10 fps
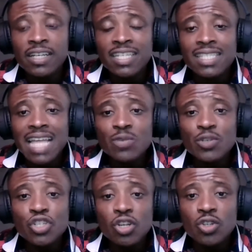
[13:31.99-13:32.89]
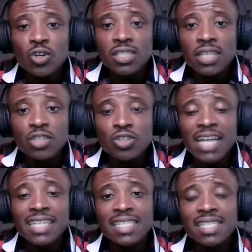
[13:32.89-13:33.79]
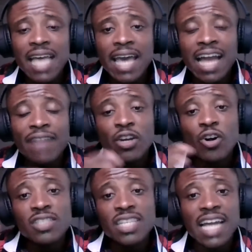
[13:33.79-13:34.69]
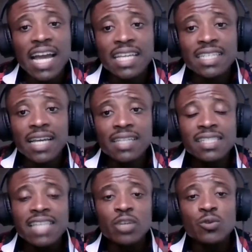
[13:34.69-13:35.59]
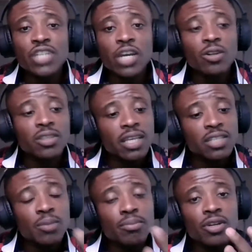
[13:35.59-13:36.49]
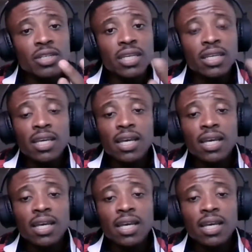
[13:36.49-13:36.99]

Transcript: Start with short content. You can decide, have a content calendar. Decide you share contents on Monday